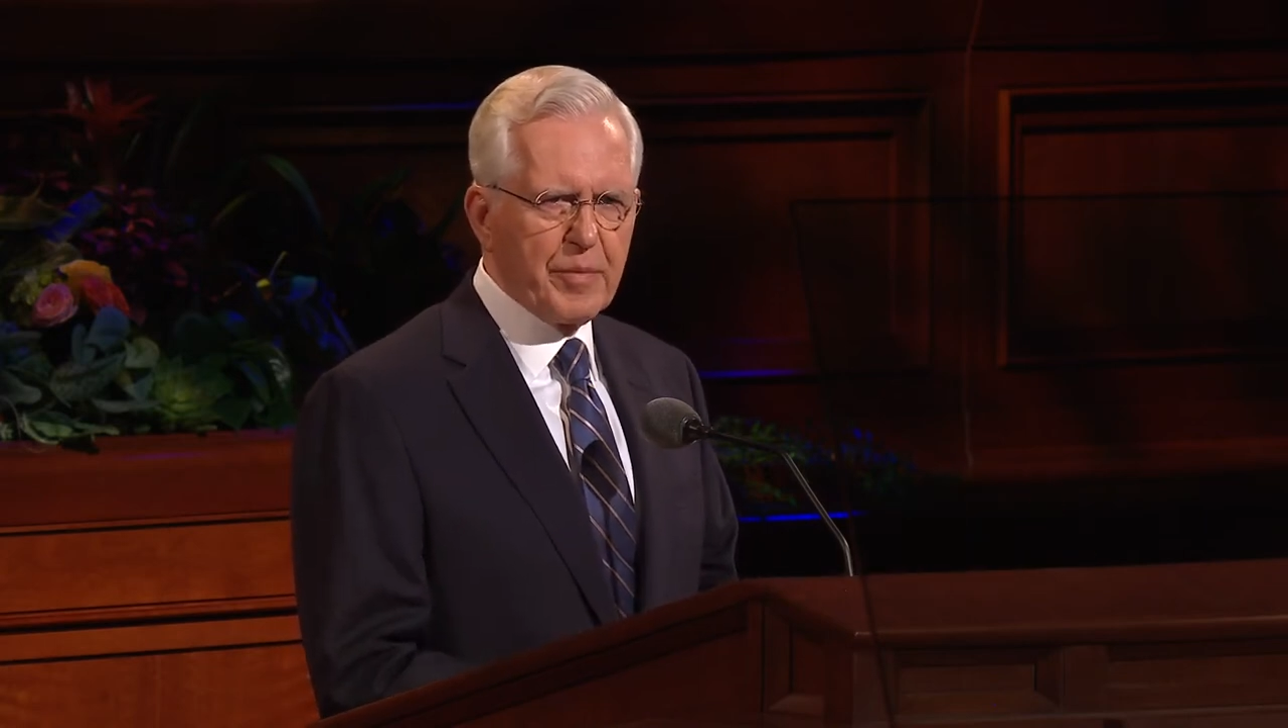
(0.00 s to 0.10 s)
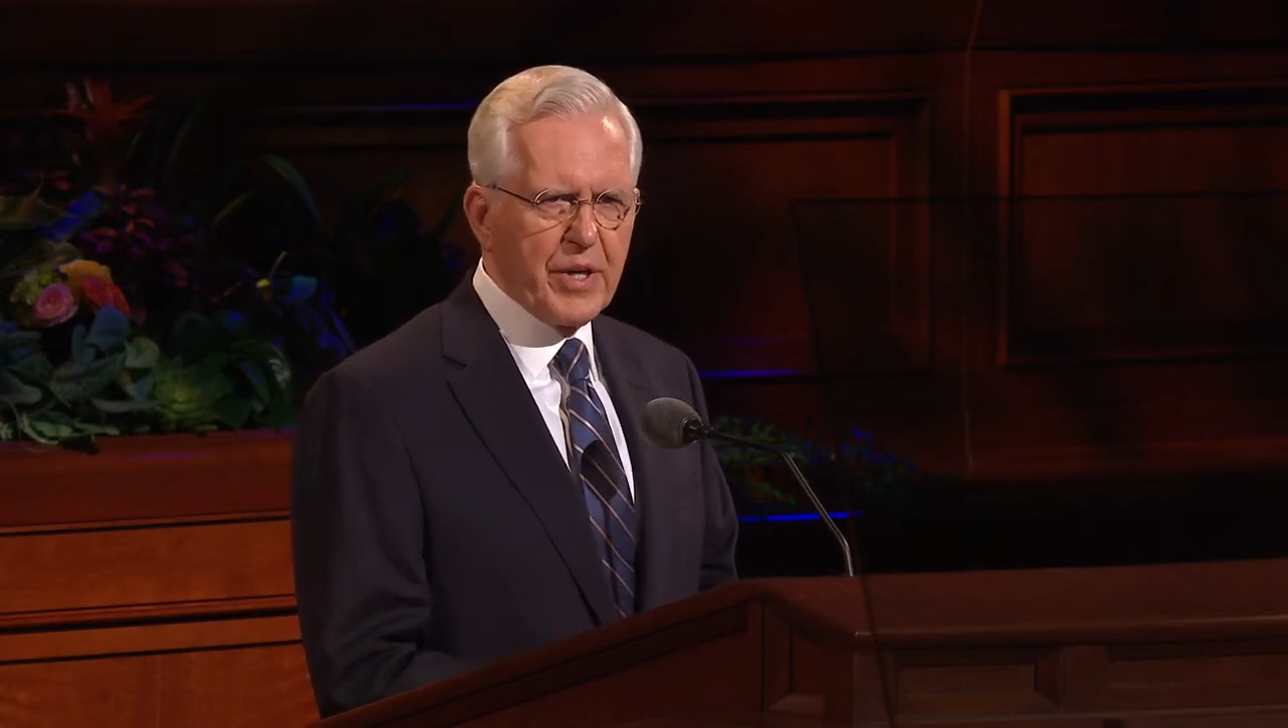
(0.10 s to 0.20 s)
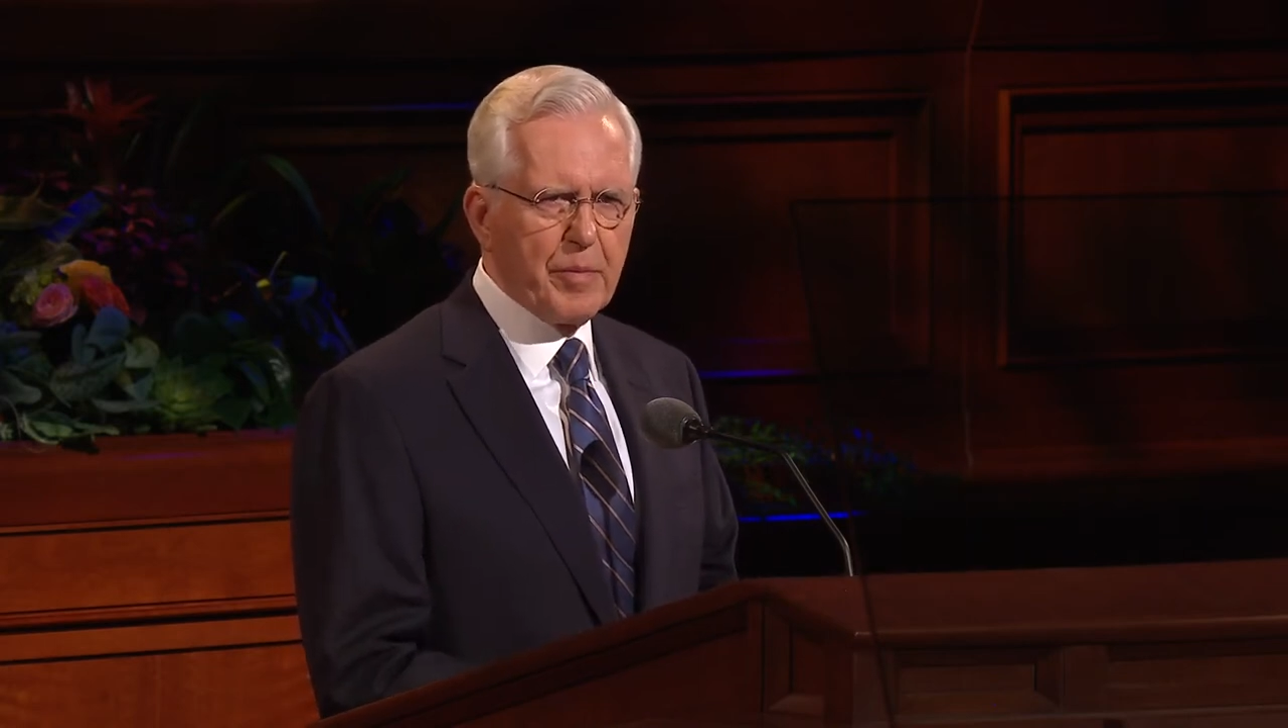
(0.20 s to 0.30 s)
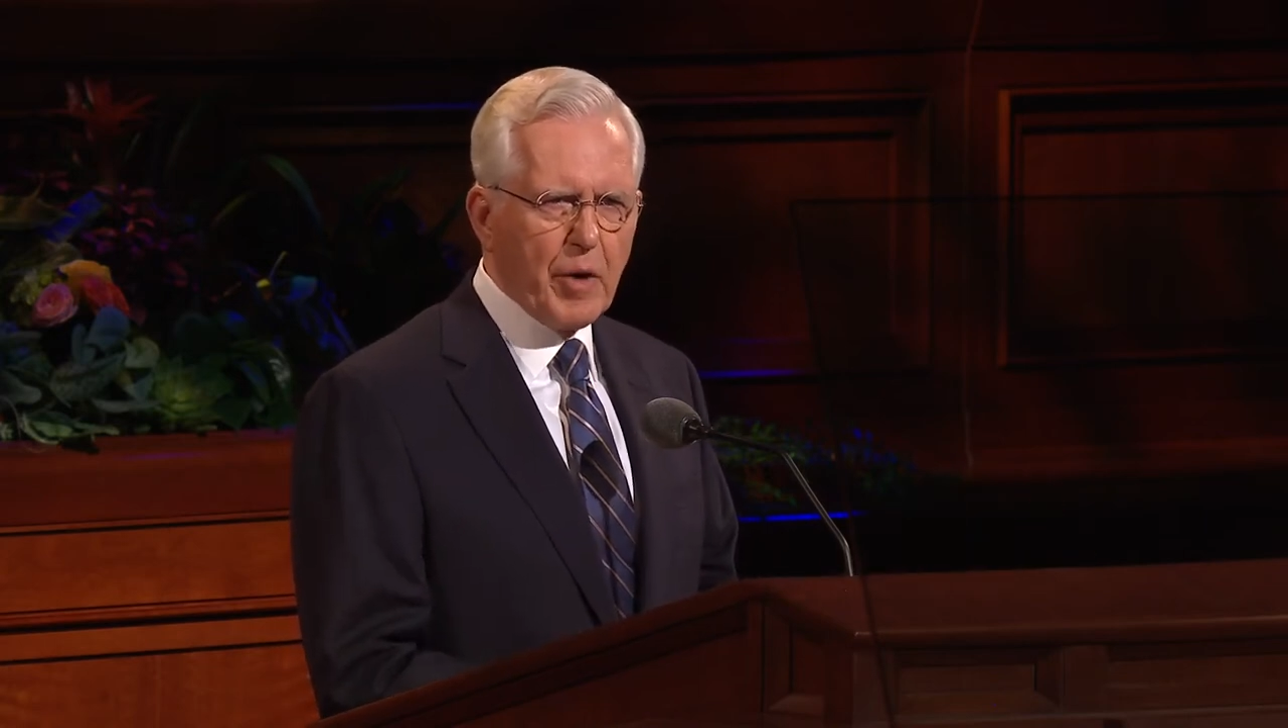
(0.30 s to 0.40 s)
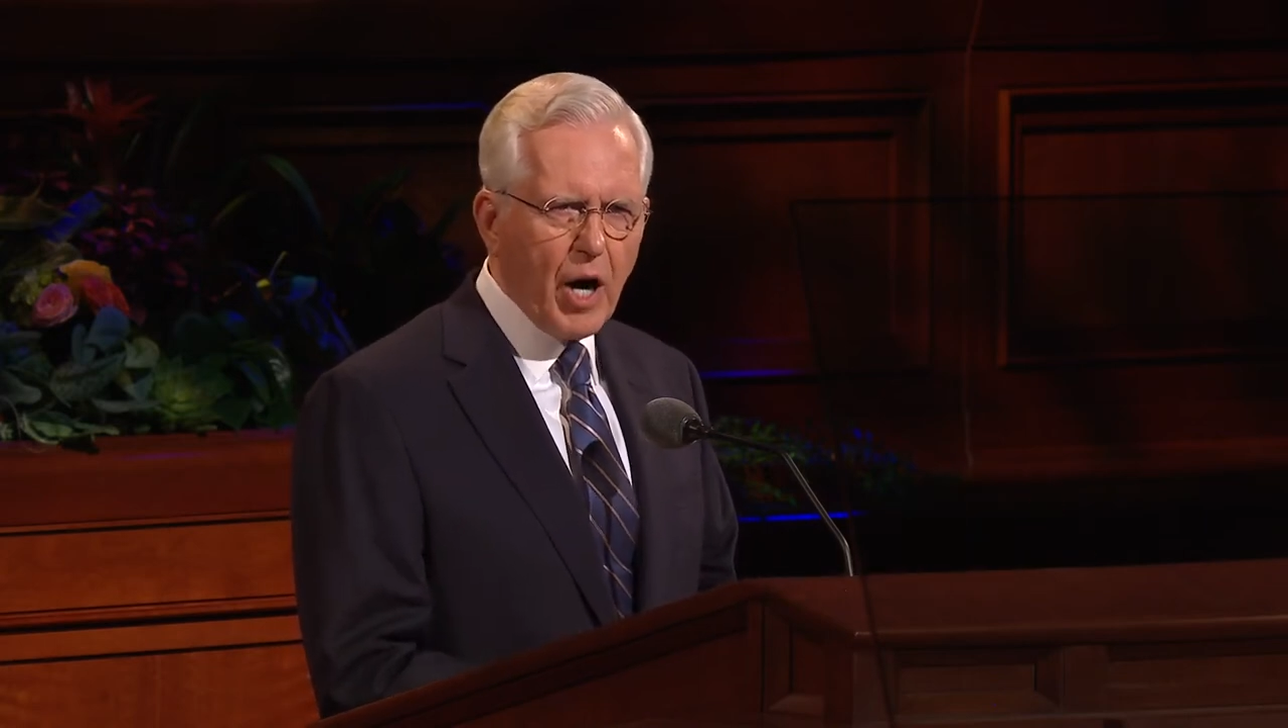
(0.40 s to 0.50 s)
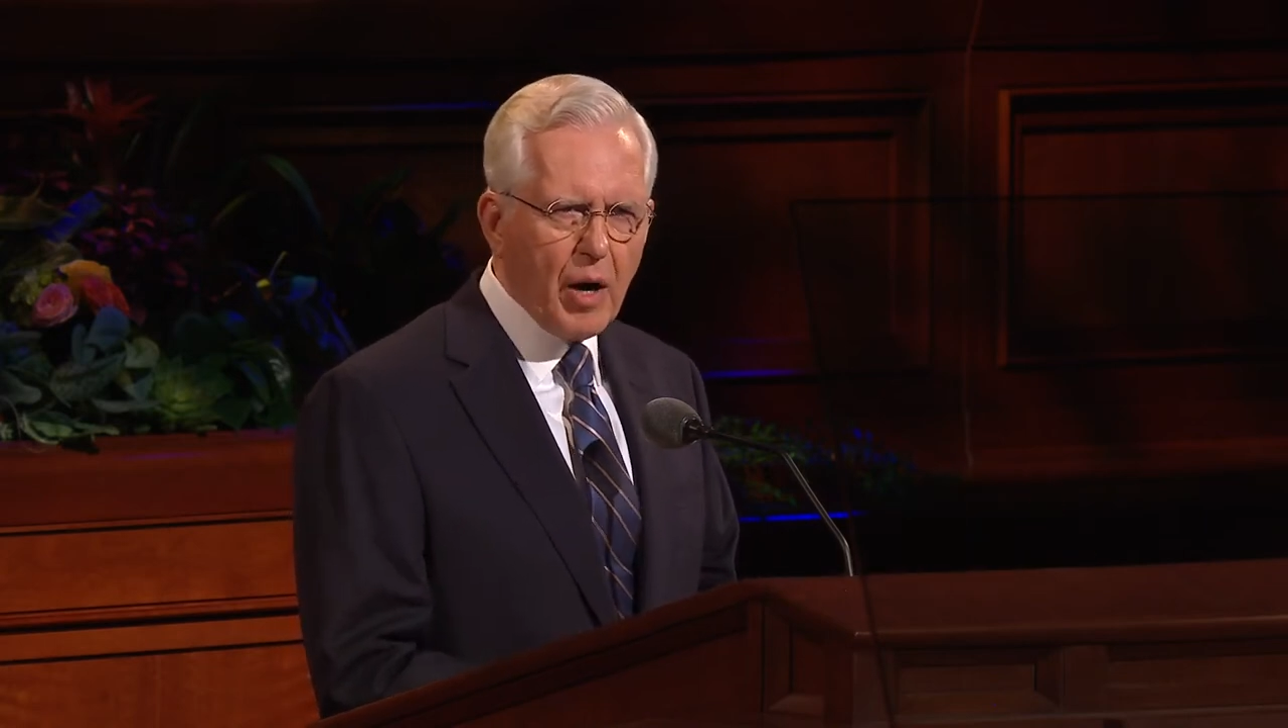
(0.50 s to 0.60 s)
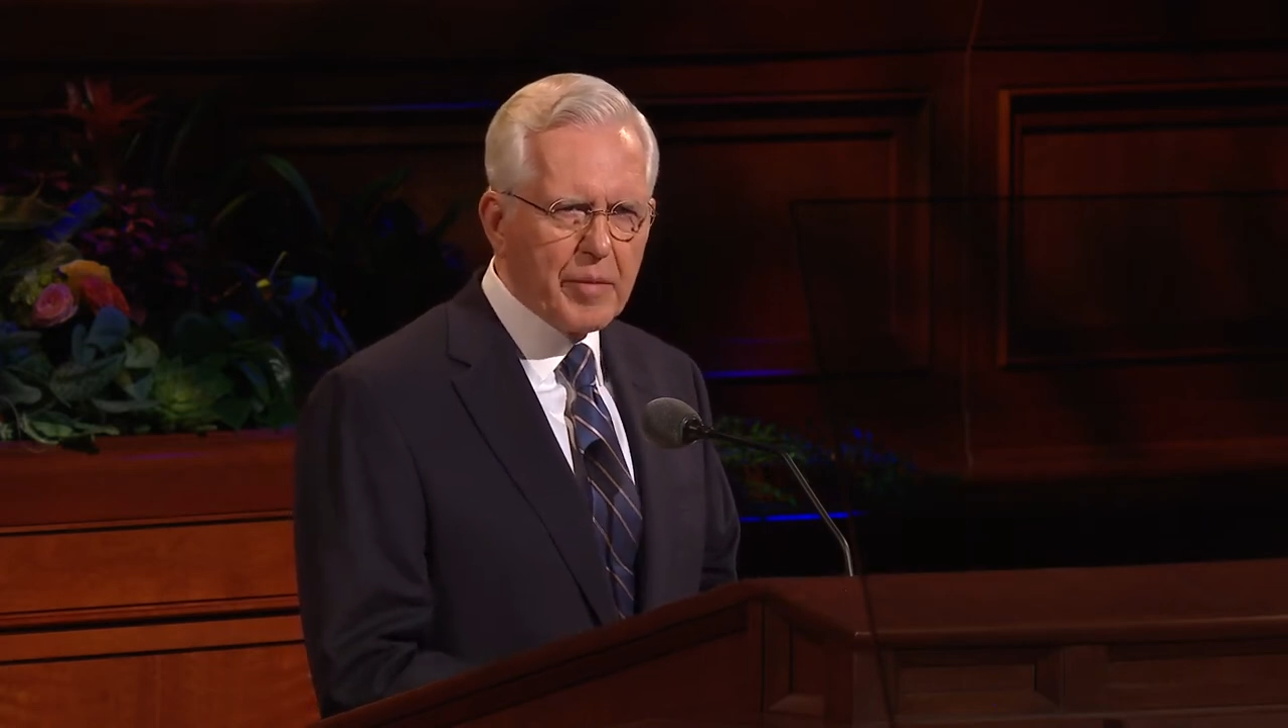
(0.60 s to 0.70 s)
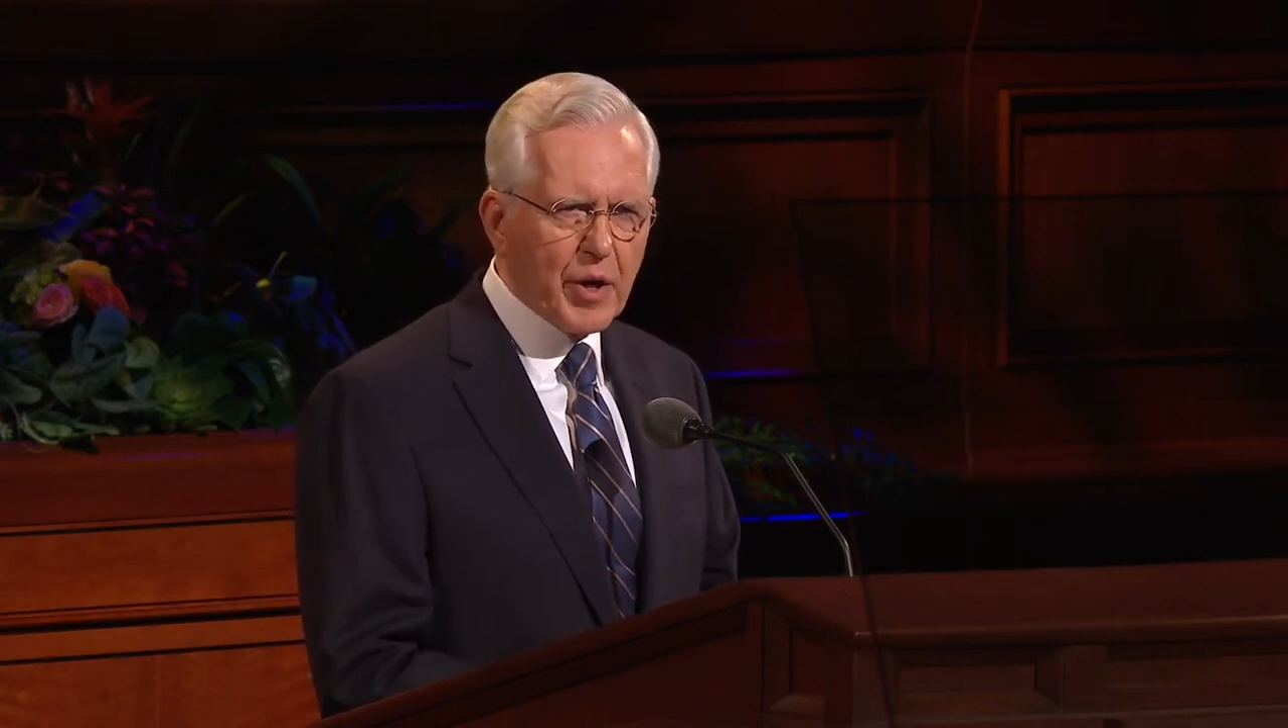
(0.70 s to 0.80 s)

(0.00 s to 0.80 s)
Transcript: be a mom